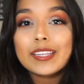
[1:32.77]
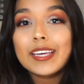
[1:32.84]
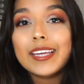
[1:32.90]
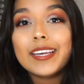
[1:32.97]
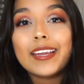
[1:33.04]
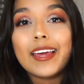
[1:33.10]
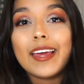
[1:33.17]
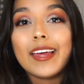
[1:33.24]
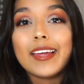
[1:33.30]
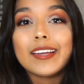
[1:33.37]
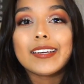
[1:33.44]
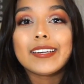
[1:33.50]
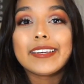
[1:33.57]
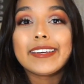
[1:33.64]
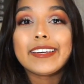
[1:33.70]
it,
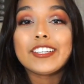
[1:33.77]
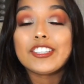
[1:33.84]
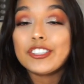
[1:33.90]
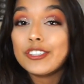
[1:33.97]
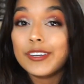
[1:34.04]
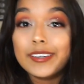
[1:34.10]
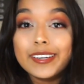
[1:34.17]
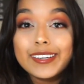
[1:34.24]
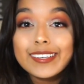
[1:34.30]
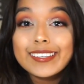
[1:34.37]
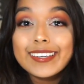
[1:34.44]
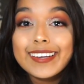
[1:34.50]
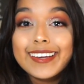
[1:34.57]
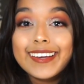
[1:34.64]
and it shouldn't.